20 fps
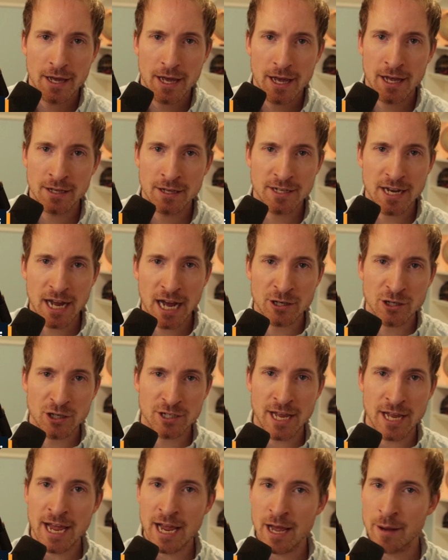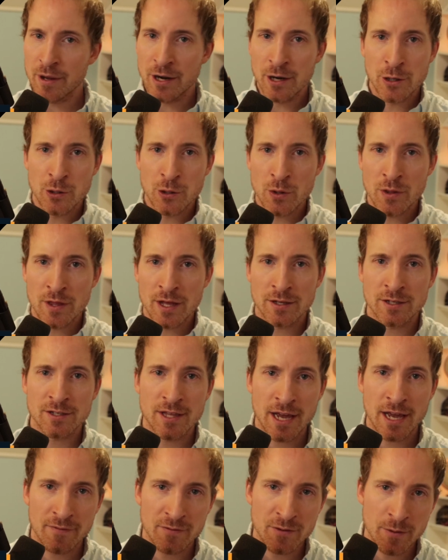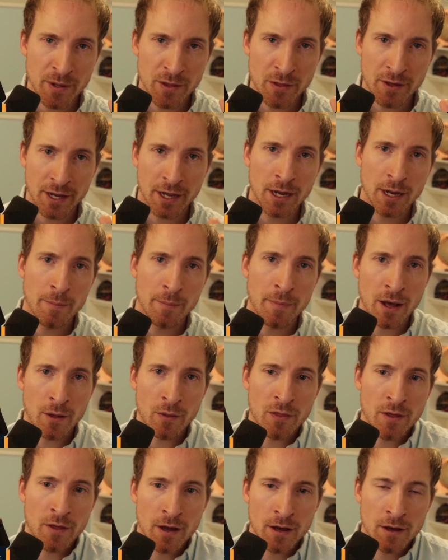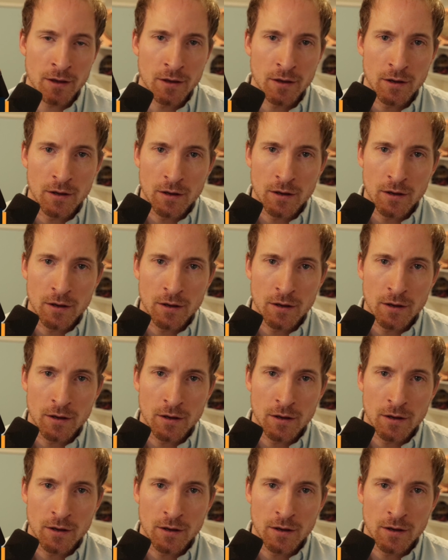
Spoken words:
as not just, hey, I'm going to do this. They have to be thinking about the